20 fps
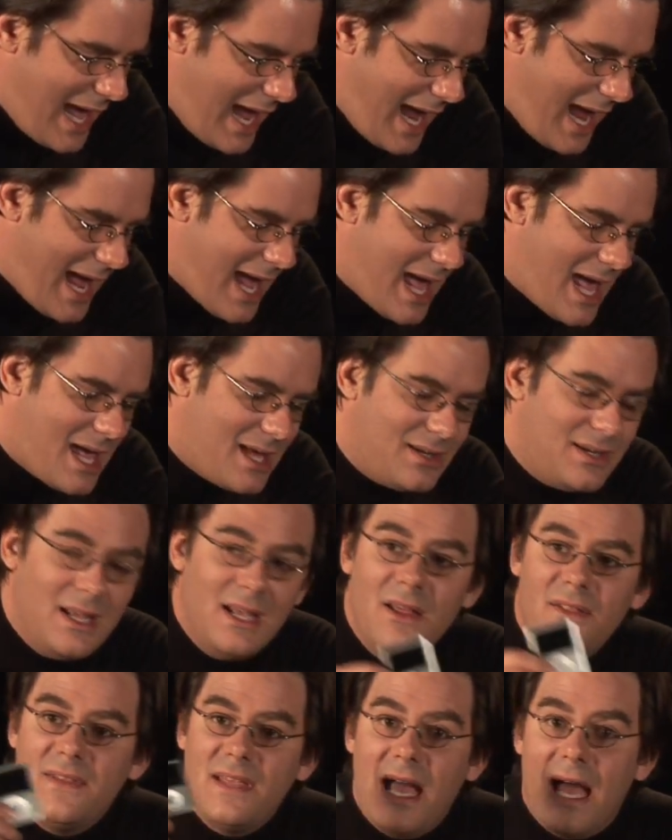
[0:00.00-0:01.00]
and
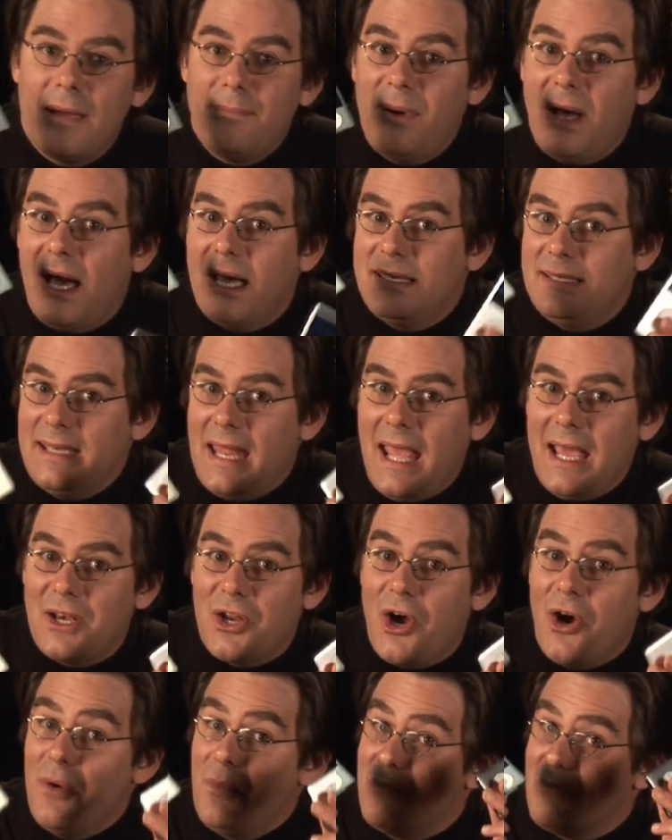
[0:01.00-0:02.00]
the iPod
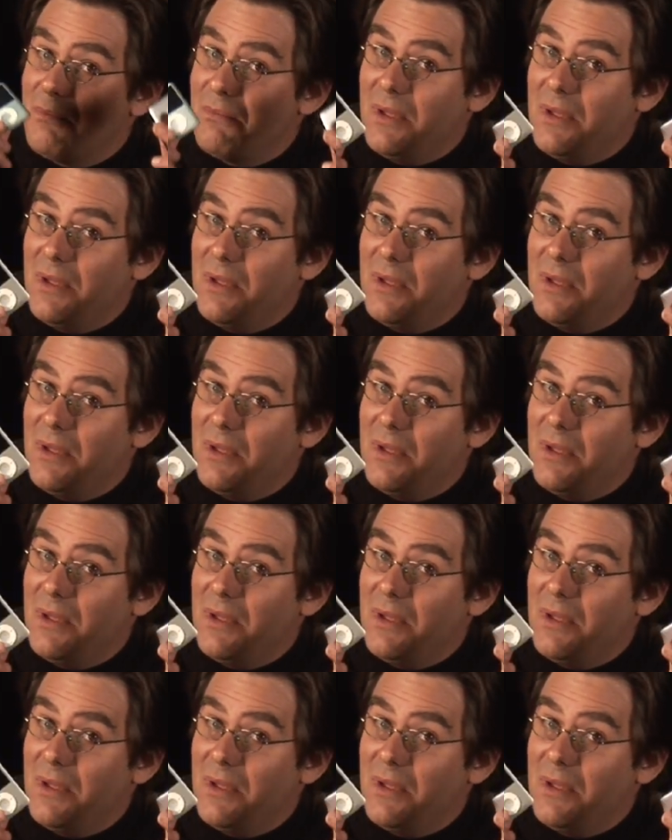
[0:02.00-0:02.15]
Nano.